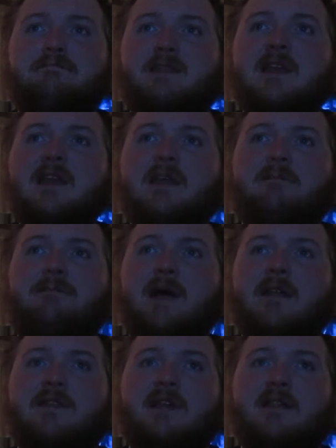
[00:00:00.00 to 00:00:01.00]
city of
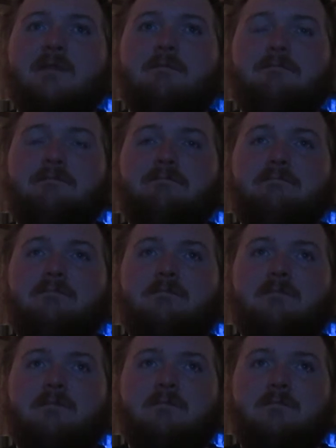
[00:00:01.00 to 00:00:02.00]
Boston
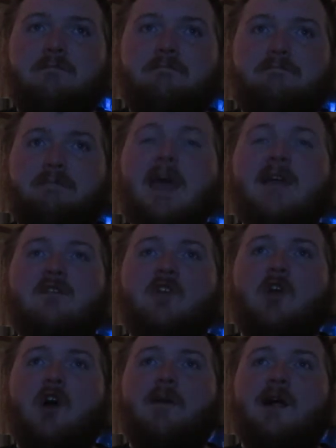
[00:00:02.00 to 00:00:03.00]
back
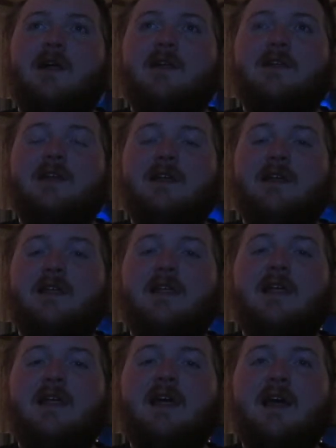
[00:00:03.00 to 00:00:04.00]
to normal.
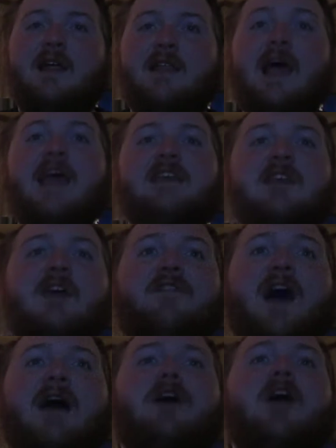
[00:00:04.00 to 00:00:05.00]
Thank you,
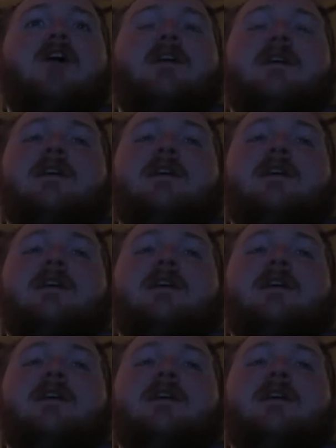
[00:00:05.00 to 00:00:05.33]
Bomber!